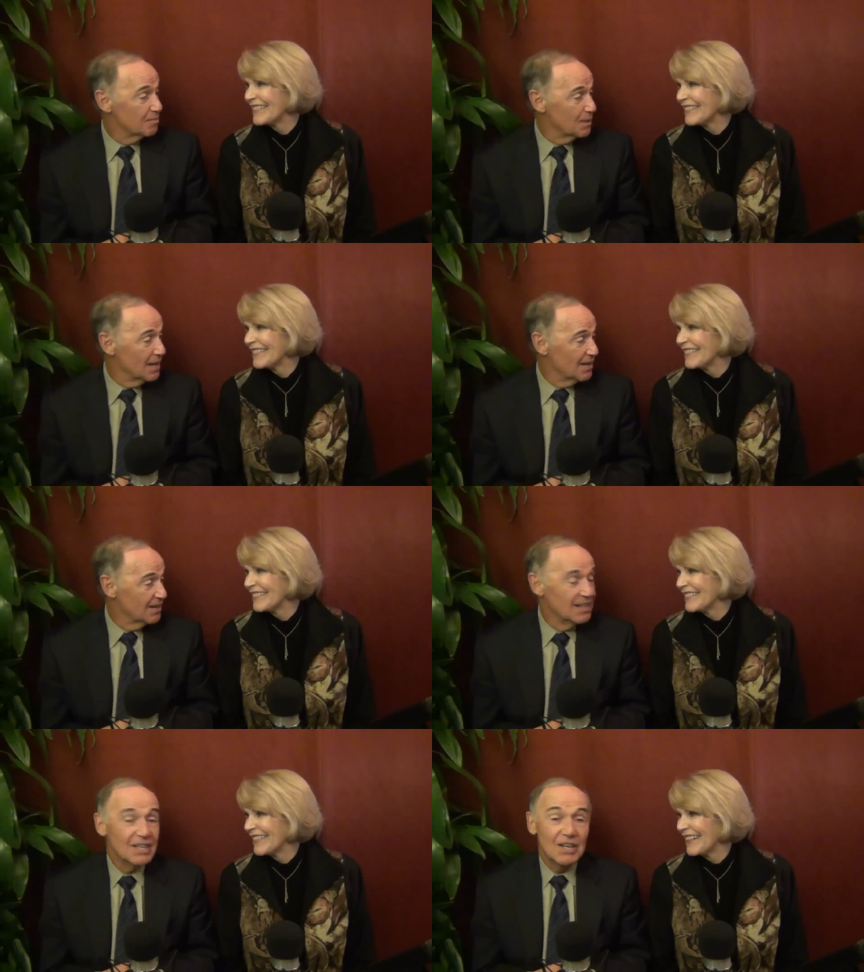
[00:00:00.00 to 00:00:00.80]
Speaker 1: and
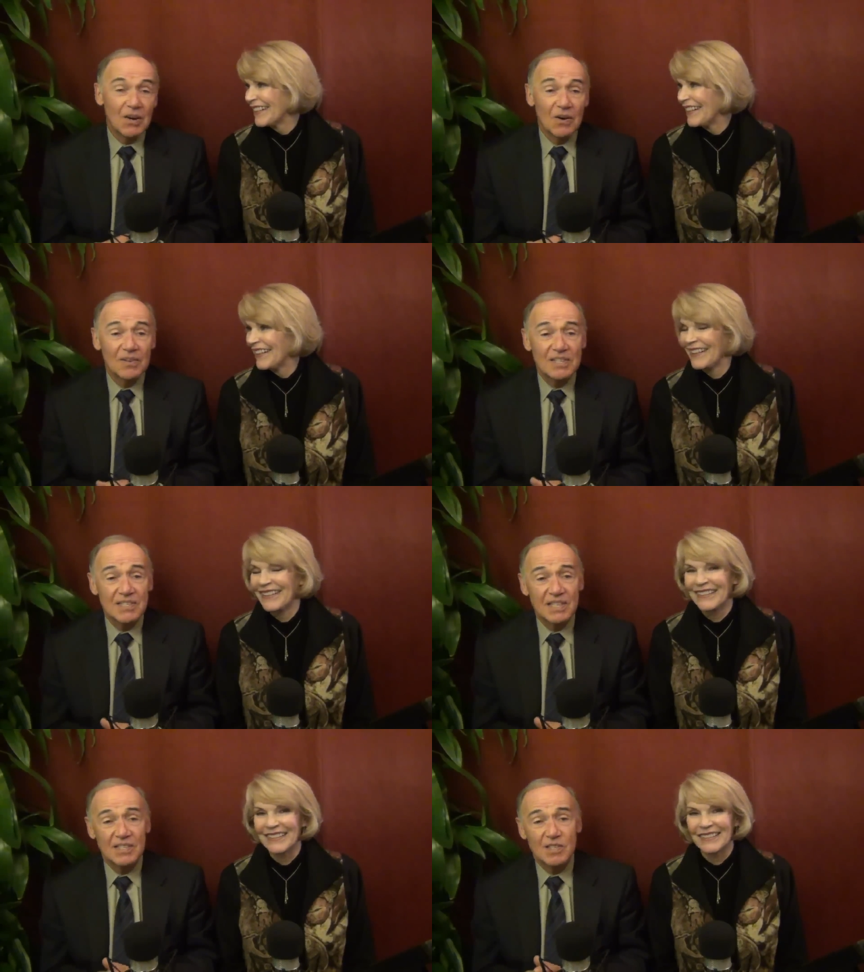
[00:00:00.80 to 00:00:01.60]
prayer. All these
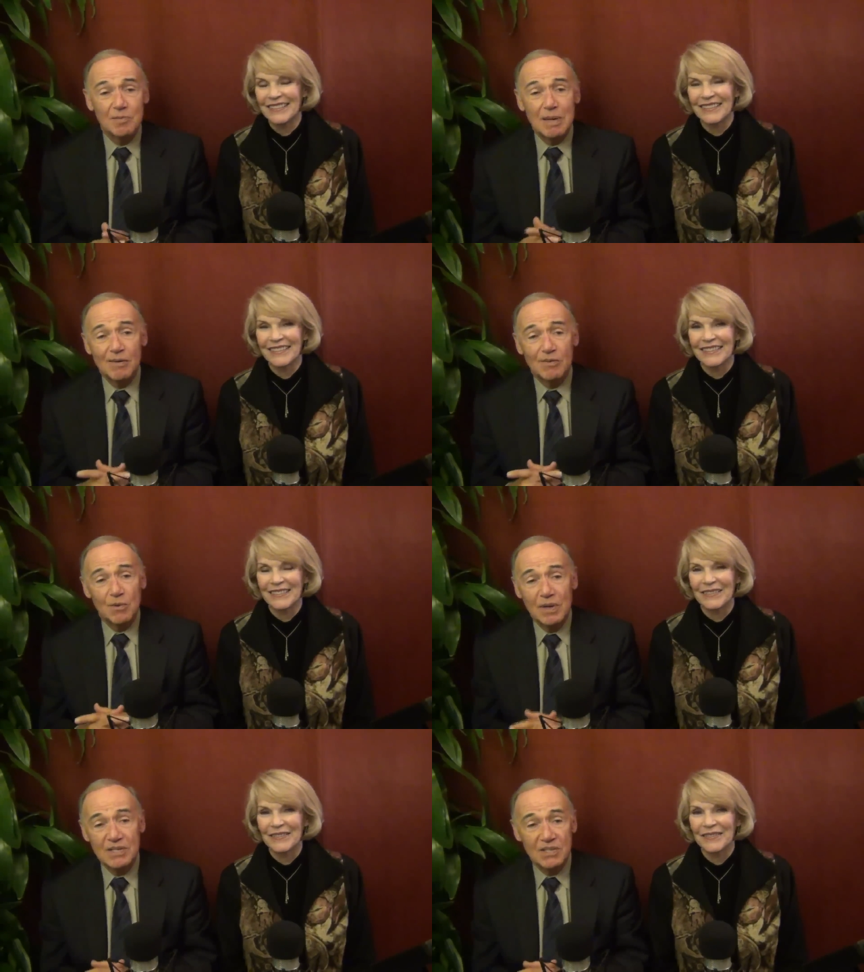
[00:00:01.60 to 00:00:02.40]
things are powerful
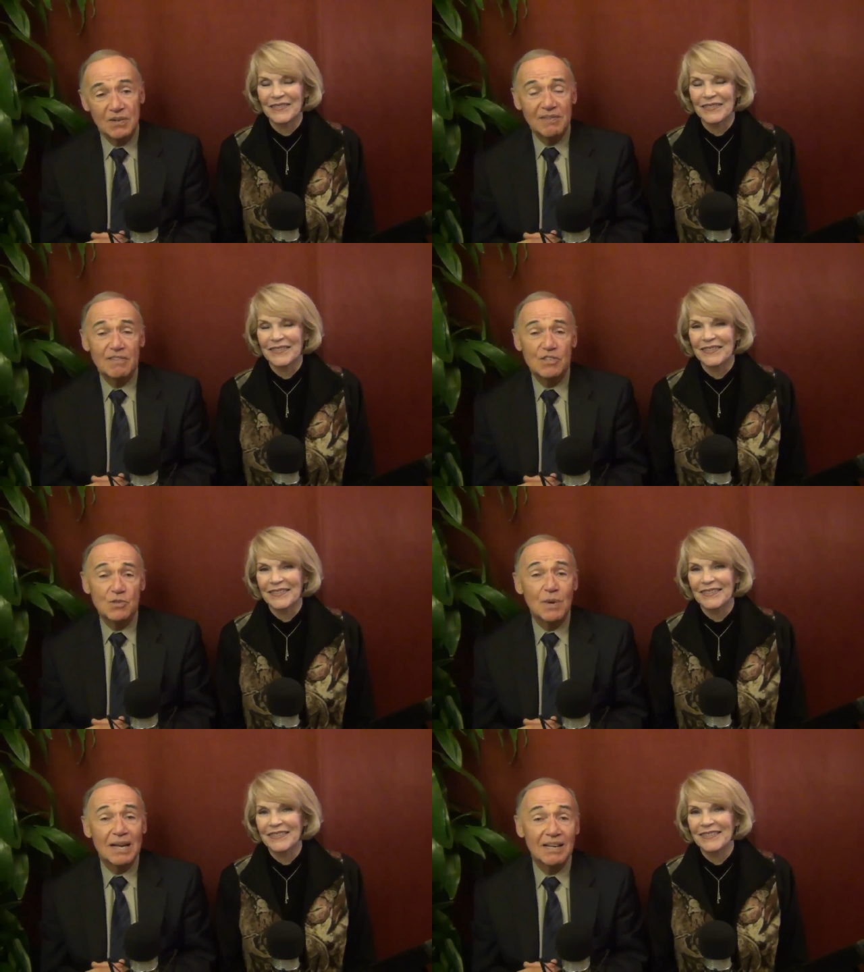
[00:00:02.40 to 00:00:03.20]
ways to go. Even a
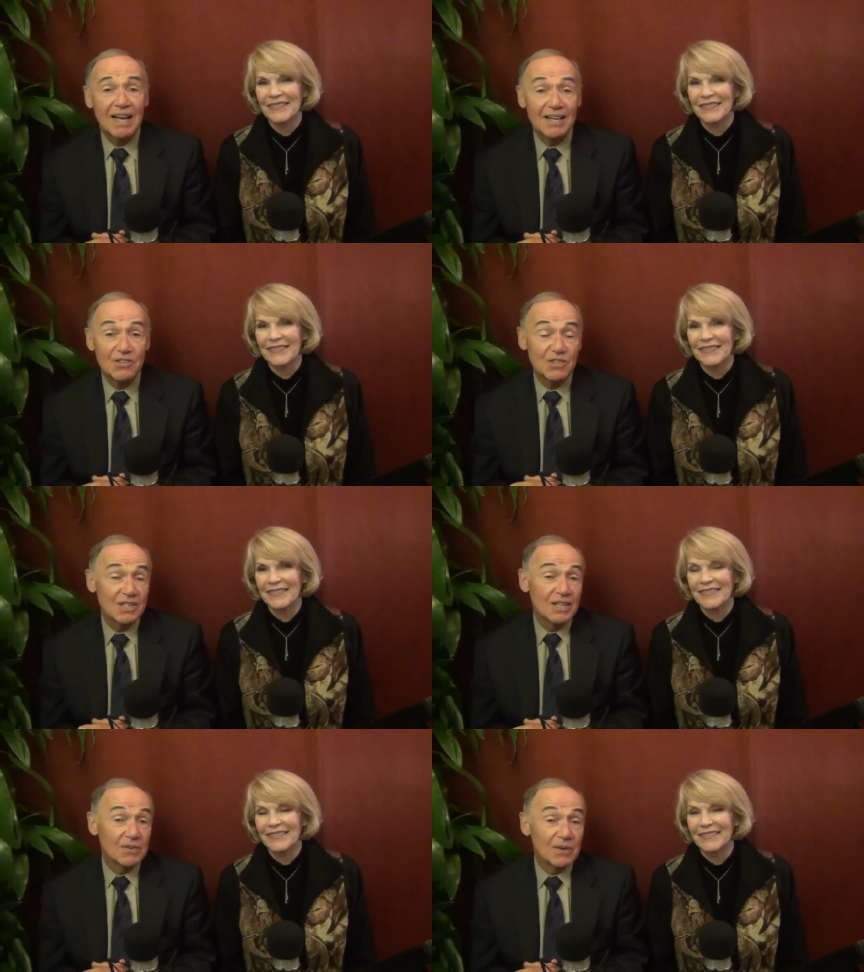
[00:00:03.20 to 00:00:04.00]
sweat lodge
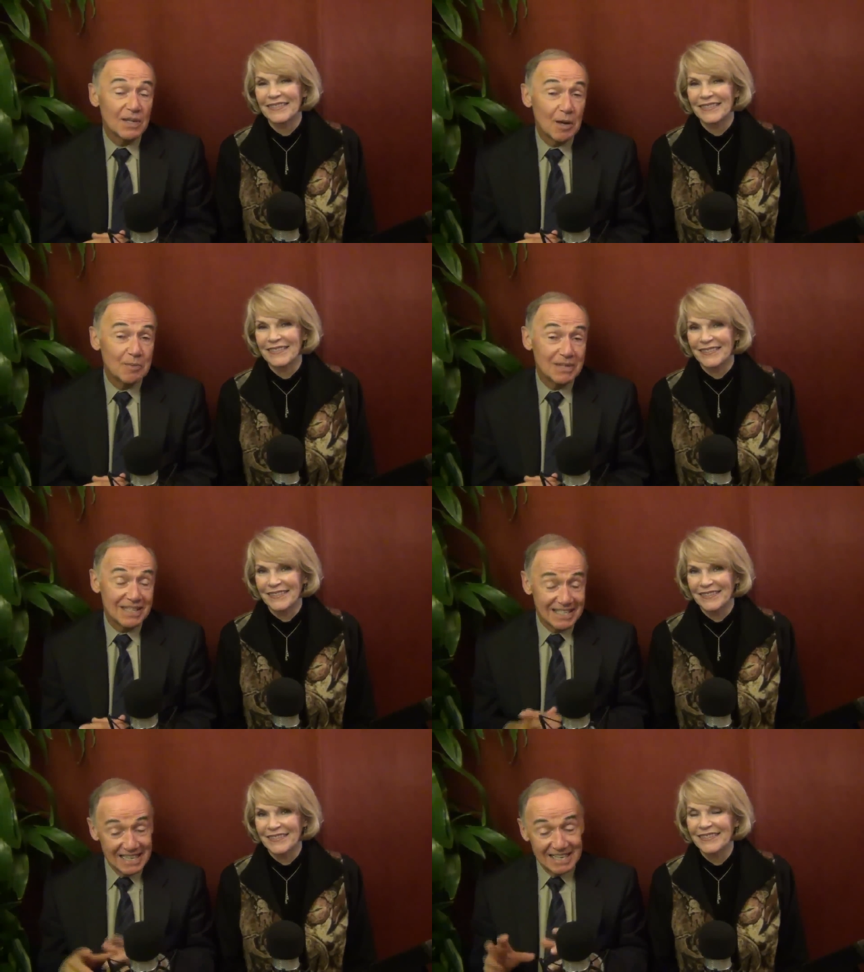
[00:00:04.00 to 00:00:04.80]
will help you
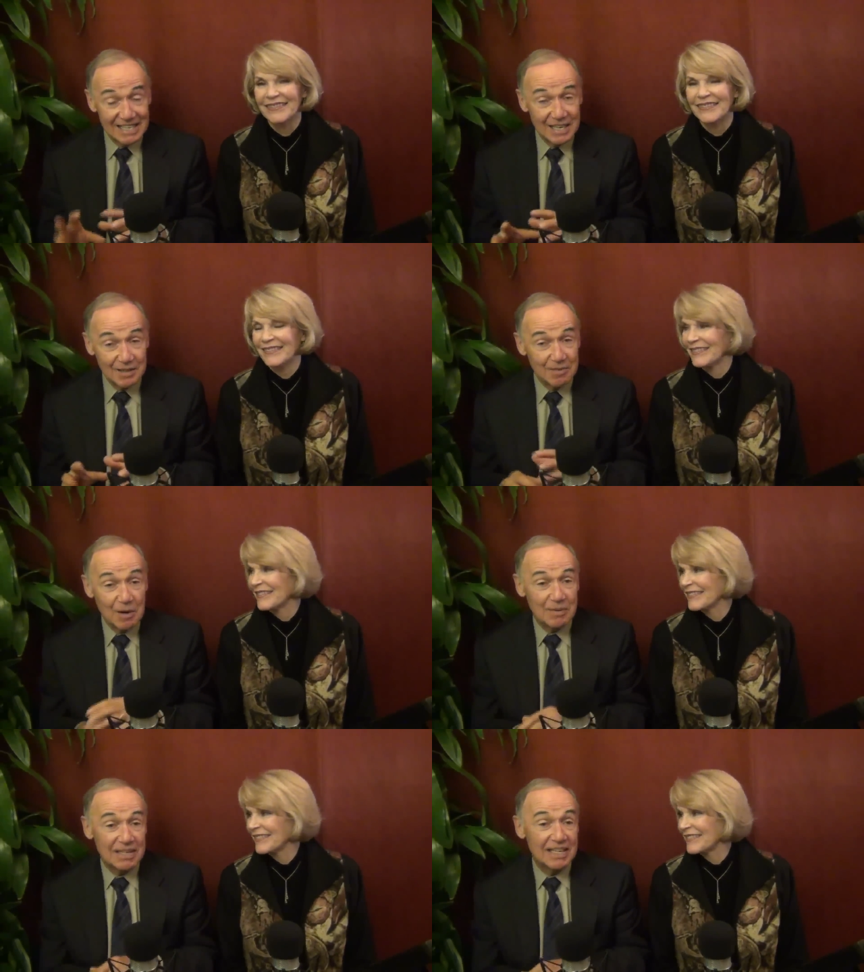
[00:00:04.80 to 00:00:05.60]
to get into the
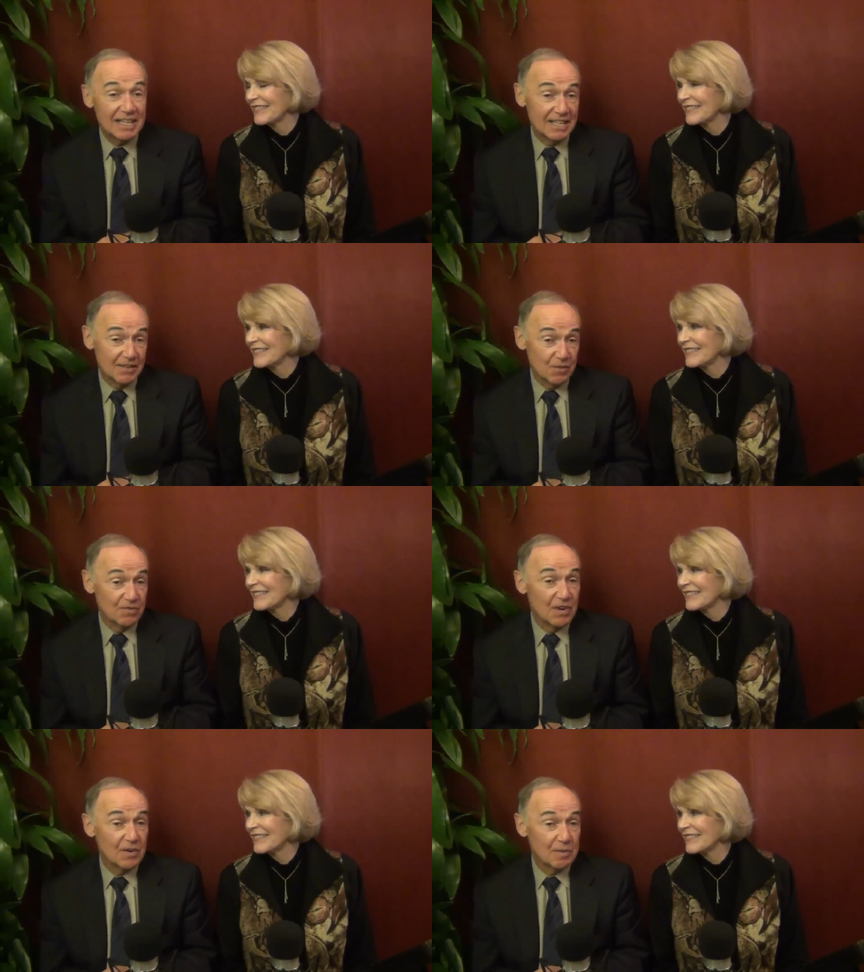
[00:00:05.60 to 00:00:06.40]
moment and in a
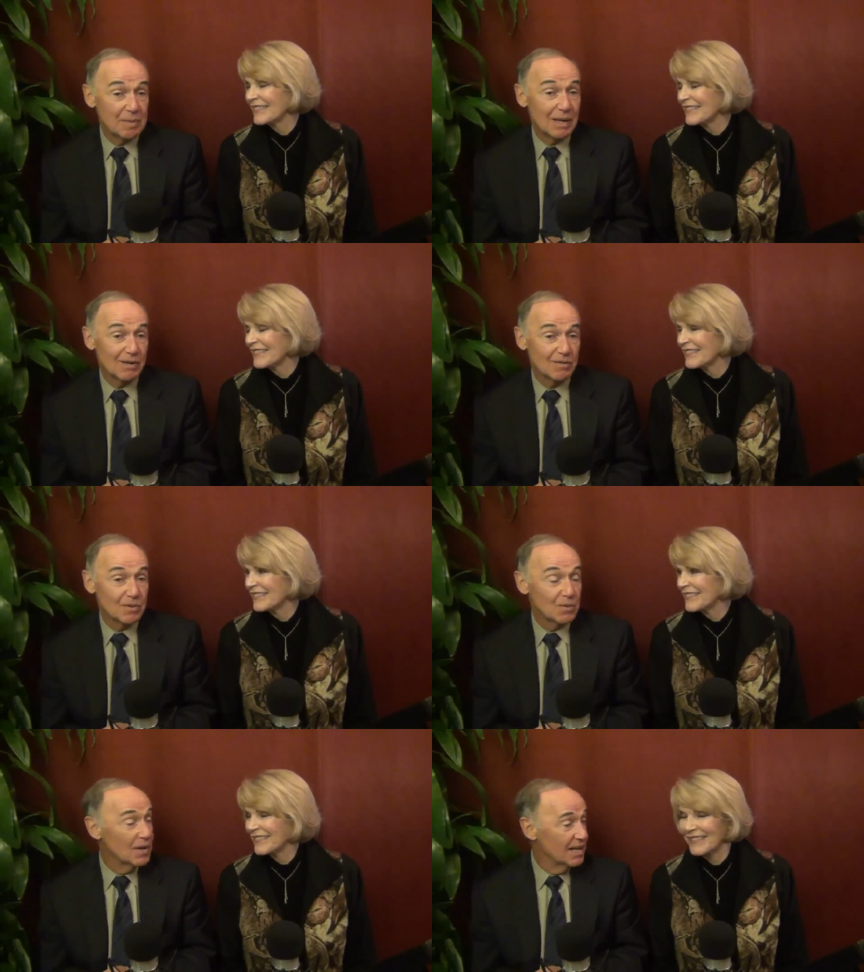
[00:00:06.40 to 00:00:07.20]
very
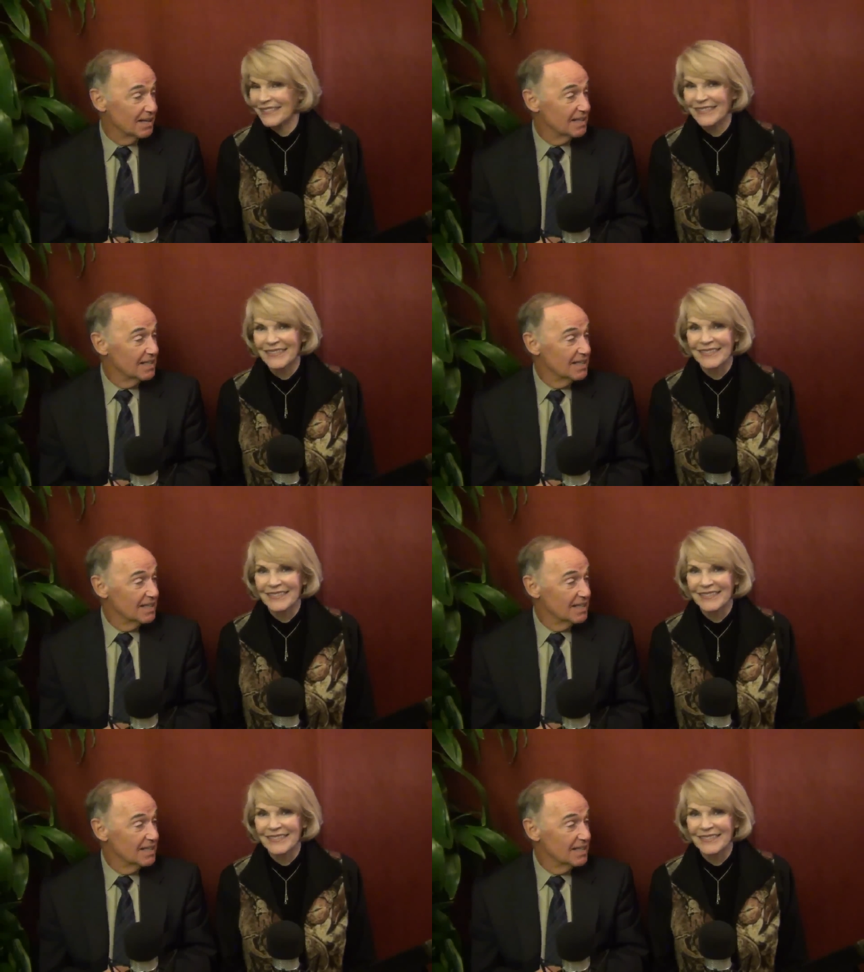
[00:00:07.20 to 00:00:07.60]
powerful way.